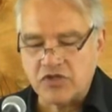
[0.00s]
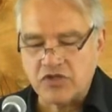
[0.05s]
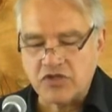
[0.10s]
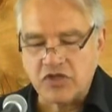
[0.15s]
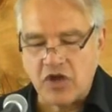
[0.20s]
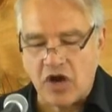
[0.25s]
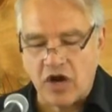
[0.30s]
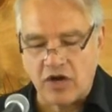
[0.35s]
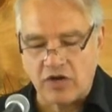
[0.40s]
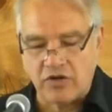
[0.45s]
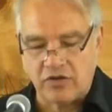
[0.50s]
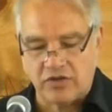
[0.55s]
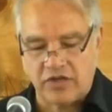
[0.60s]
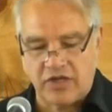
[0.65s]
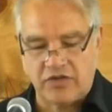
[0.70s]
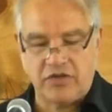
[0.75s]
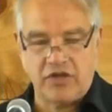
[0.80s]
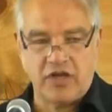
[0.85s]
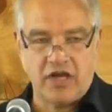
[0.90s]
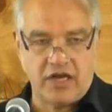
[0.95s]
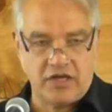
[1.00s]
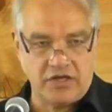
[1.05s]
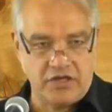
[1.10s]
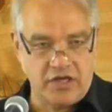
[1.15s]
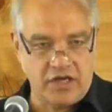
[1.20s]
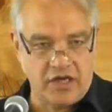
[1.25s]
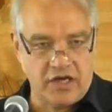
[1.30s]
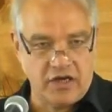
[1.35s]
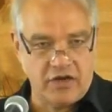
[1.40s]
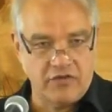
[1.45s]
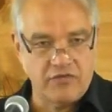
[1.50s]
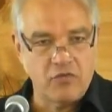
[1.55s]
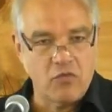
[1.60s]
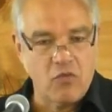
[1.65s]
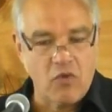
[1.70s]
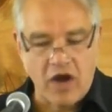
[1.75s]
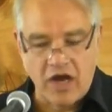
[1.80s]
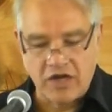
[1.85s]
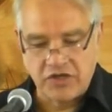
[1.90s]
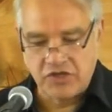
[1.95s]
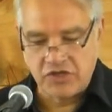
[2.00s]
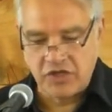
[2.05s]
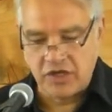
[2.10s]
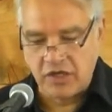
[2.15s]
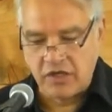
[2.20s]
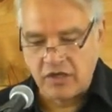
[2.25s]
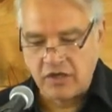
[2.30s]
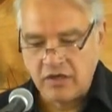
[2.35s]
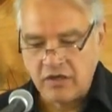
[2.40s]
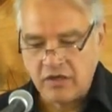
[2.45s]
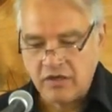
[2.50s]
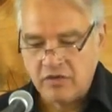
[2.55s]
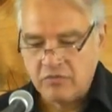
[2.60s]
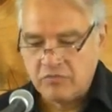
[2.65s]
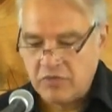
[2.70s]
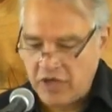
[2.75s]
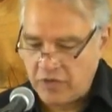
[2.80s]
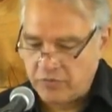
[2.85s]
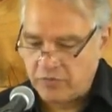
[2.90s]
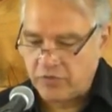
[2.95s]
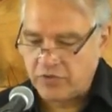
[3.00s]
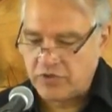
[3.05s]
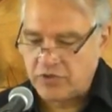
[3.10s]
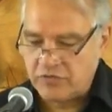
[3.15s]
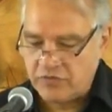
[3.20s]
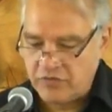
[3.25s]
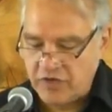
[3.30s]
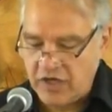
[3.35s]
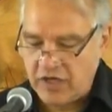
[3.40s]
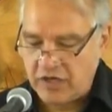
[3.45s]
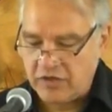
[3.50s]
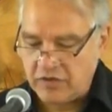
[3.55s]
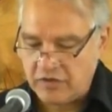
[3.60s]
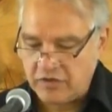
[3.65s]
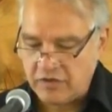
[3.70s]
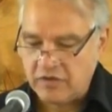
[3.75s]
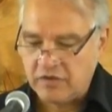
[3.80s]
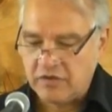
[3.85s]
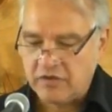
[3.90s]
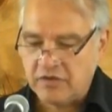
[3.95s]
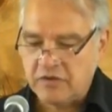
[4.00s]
were startled at the idea of washing people's feet.